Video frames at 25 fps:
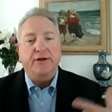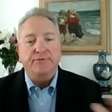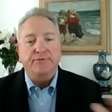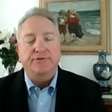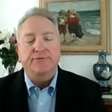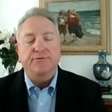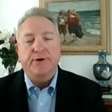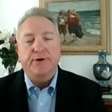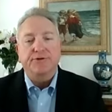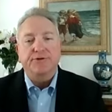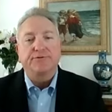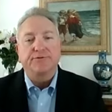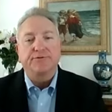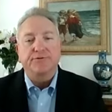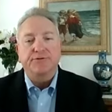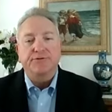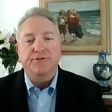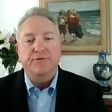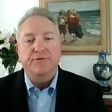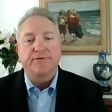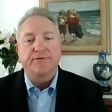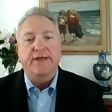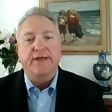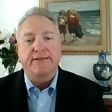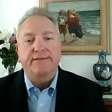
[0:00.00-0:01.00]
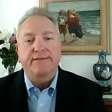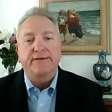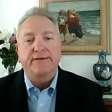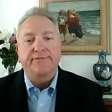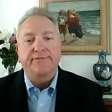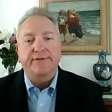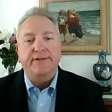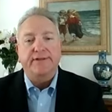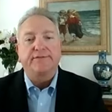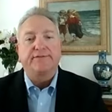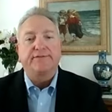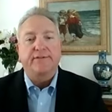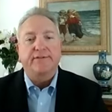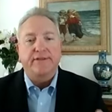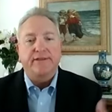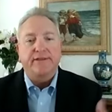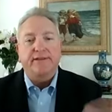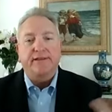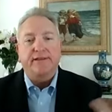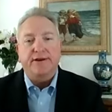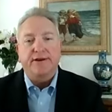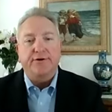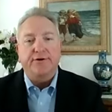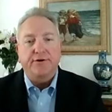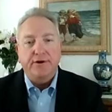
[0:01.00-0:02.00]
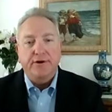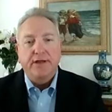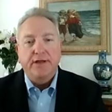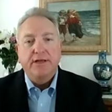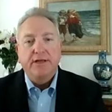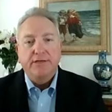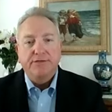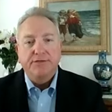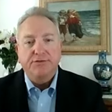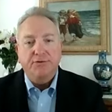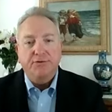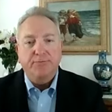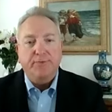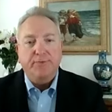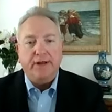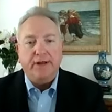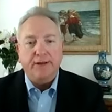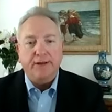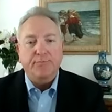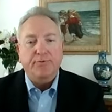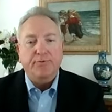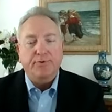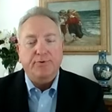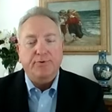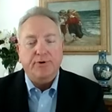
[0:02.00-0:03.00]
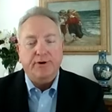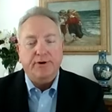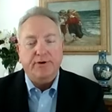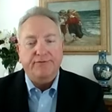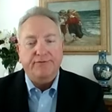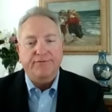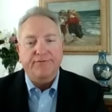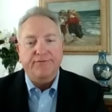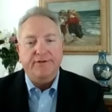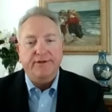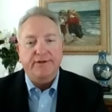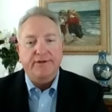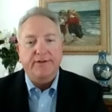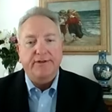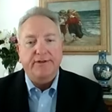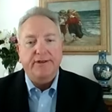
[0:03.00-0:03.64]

I was director of student activities and then later student body president.